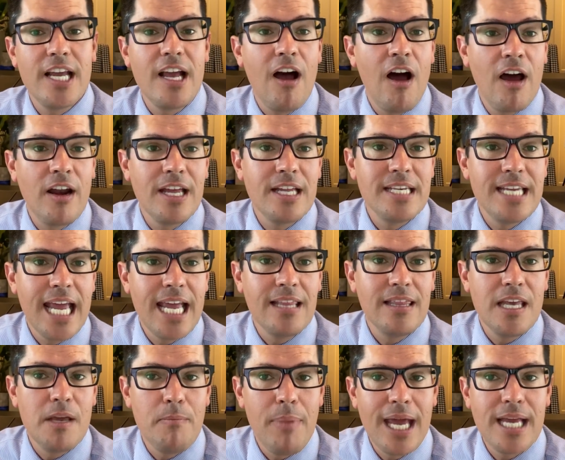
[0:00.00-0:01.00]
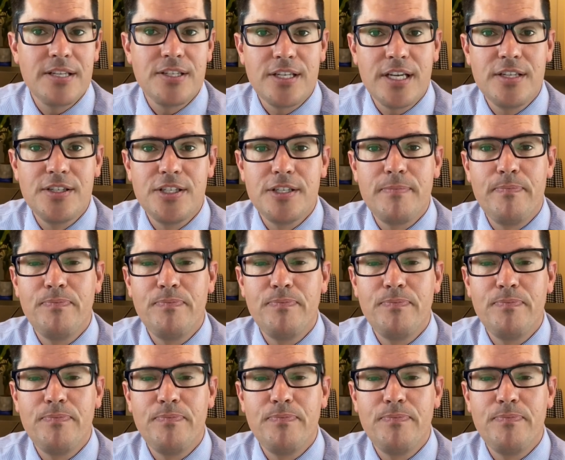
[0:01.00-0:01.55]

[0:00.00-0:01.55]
on a daily basis.